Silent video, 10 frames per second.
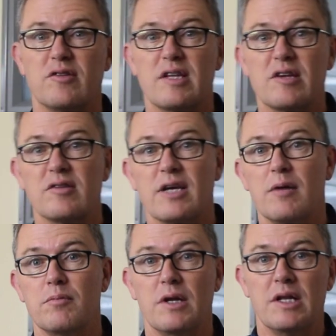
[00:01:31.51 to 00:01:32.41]
It doesn't
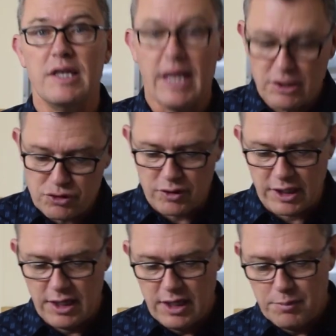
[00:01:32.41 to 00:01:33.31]
come naturally,
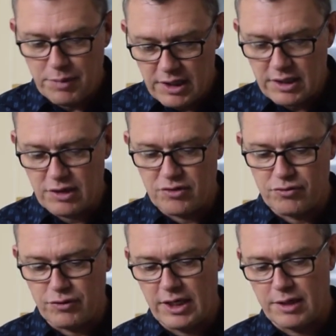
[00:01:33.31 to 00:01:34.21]
but it is
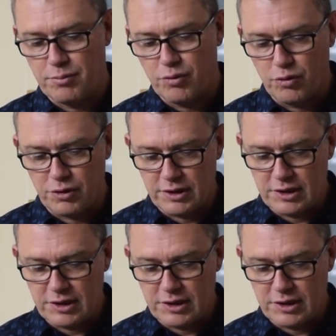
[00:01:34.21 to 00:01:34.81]
really important.